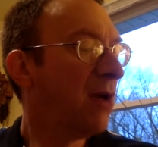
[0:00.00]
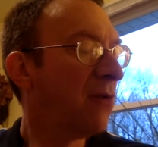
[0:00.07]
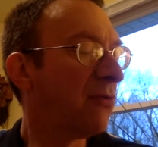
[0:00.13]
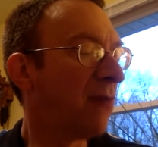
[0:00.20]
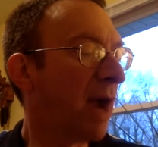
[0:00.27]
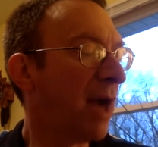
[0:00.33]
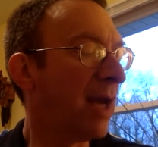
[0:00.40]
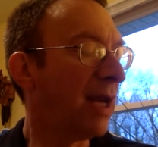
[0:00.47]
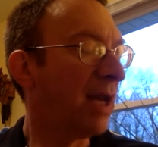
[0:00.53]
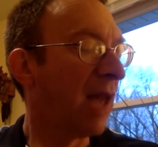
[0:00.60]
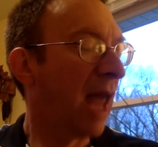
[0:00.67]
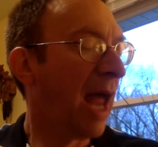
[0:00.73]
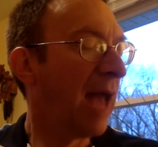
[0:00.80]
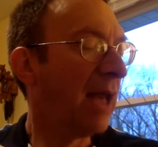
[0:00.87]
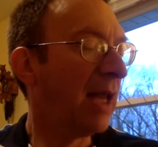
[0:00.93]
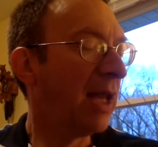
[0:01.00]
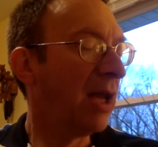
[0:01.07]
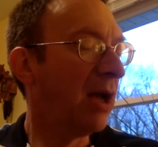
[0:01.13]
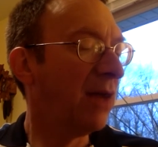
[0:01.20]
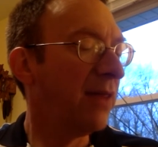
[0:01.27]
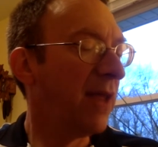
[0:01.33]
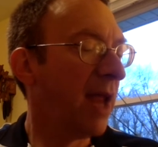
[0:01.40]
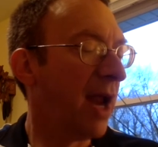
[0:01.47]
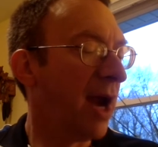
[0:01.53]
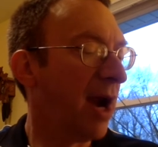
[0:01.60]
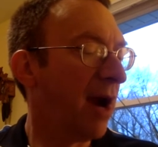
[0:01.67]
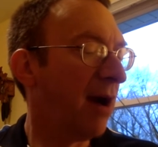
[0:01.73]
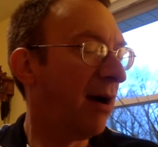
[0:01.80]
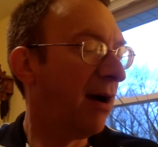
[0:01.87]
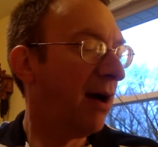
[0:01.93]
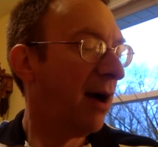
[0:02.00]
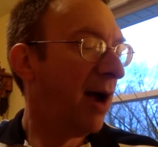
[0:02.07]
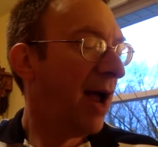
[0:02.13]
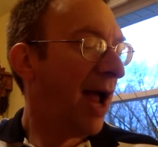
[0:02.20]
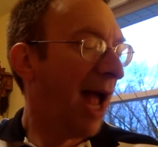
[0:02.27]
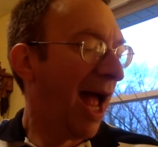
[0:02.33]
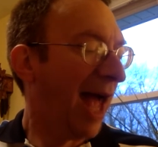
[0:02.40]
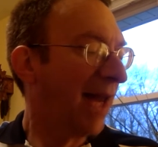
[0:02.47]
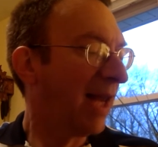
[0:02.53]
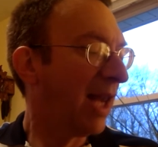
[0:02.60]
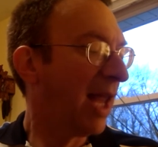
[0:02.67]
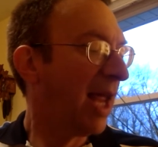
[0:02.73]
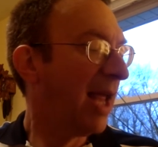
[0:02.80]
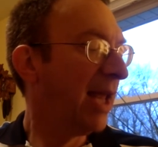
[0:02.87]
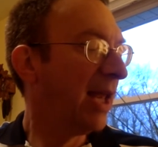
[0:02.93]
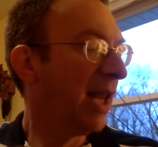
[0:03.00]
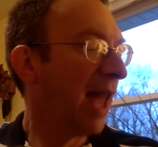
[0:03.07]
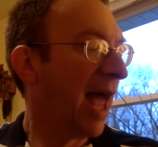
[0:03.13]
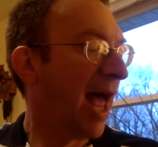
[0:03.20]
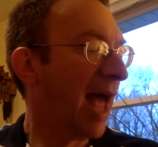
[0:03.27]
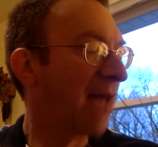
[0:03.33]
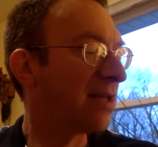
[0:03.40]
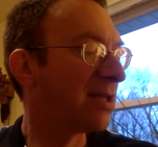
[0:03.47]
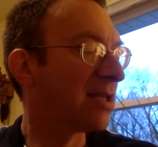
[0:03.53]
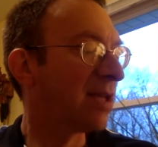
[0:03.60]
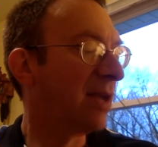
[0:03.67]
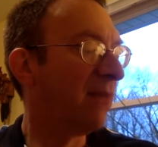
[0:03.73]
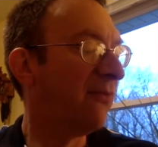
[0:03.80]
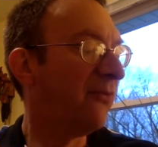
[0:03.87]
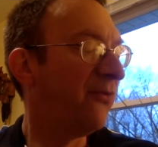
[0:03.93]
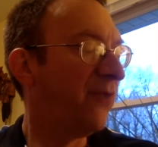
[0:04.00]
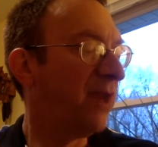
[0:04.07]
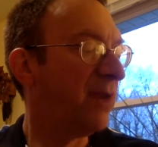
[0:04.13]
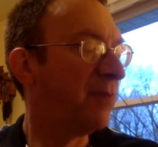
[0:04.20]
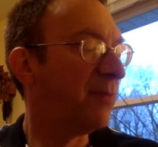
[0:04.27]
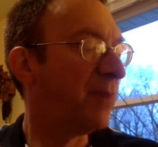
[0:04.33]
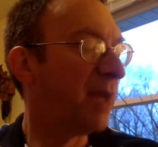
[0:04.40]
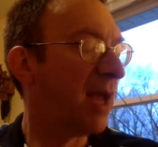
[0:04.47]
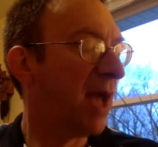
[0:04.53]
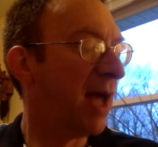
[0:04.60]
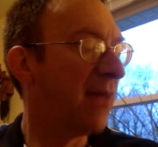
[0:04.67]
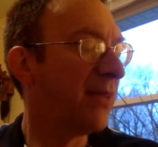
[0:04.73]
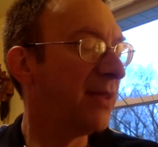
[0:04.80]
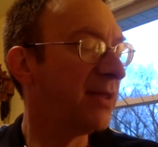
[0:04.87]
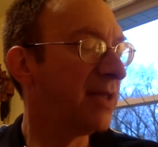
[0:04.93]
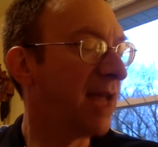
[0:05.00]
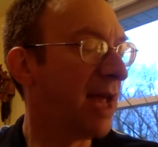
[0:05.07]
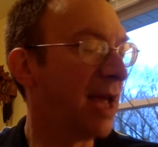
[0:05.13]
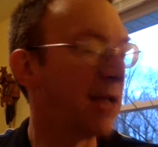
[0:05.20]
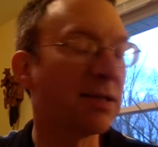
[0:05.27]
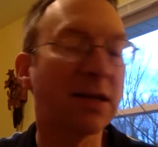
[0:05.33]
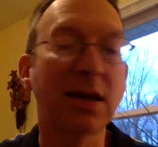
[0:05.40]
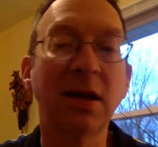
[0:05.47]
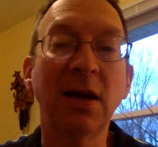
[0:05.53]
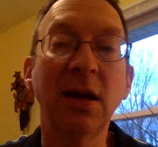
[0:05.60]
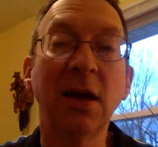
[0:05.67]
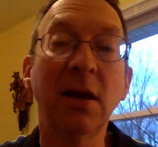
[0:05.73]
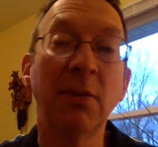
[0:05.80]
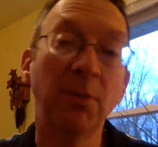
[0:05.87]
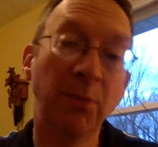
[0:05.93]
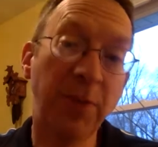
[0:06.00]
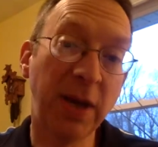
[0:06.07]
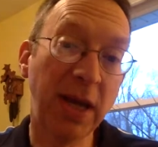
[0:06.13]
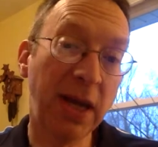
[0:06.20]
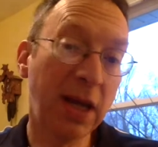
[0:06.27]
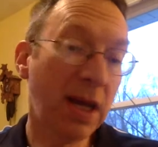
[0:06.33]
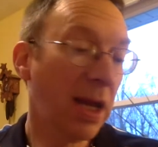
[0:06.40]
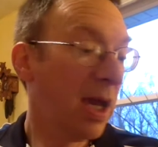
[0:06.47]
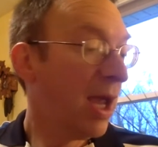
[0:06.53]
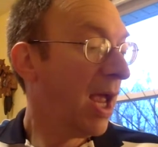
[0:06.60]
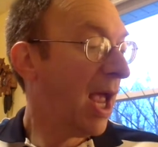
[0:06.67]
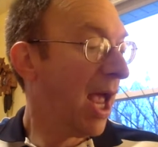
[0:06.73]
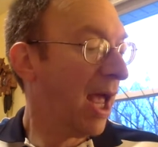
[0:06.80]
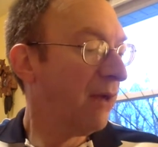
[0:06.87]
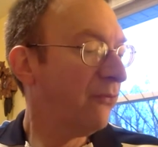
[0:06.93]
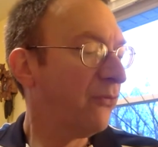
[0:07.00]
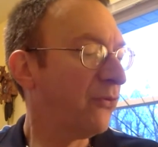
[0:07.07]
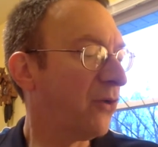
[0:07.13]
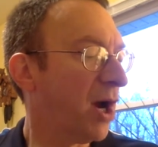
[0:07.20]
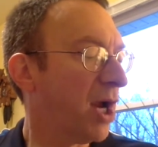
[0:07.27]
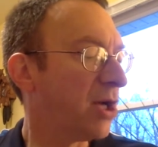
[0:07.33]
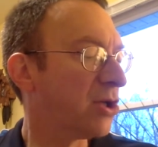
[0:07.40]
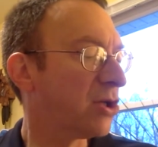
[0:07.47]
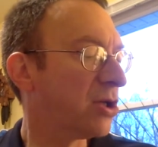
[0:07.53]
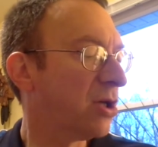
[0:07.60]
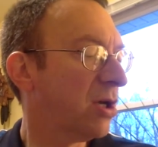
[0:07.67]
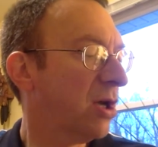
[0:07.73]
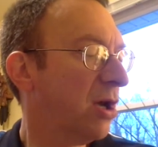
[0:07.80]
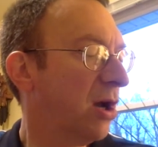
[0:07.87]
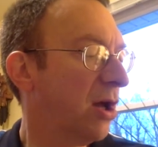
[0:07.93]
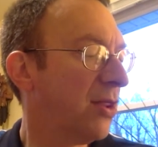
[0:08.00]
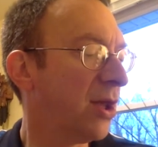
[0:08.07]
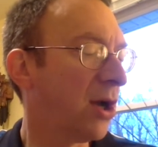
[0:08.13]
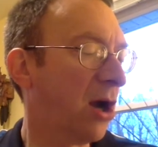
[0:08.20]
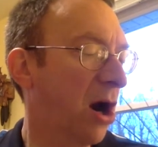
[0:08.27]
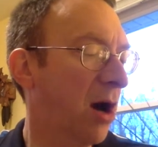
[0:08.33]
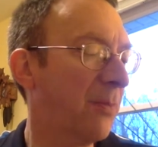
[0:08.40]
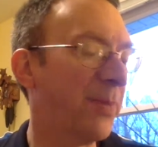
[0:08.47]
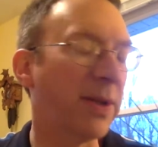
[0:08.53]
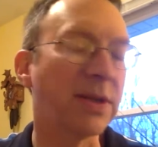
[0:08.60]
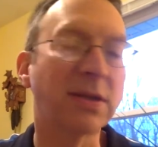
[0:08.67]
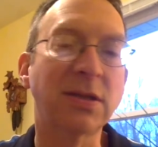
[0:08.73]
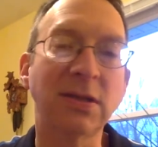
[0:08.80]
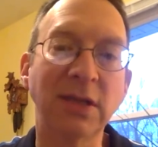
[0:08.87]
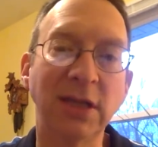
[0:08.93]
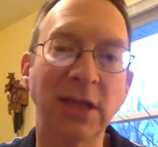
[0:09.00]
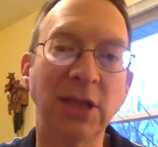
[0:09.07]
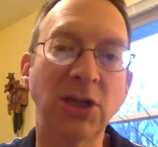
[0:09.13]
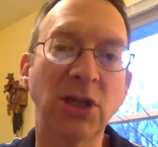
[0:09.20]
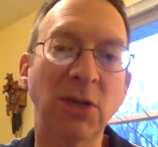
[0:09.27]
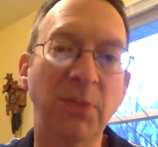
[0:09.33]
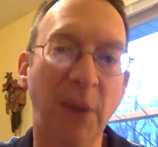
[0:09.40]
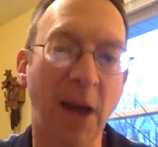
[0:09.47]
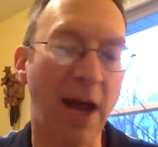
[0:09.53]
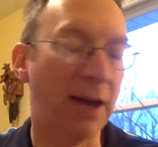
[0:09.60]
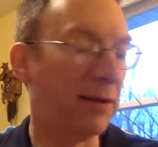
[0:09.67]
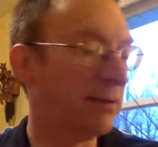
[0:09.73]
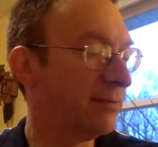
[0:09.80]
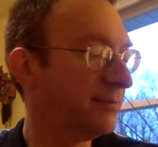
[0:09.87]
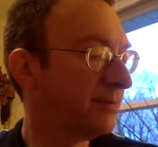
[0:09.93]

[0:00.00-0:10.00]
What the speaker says: riding lightly on the air, and lay at last some feet beyond the desk, pink and fresh on the carpet's dingy pile.